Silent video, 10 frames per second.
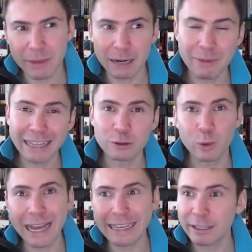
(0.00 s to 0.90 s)
And by the
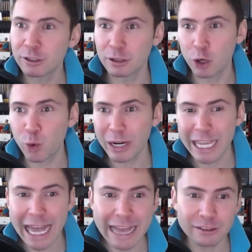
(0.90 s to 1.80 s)
way, it's
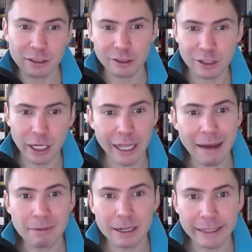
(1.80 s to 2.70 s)
lowercase, it's not
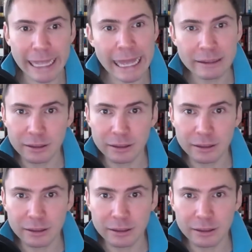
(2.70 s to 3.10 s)
capital case.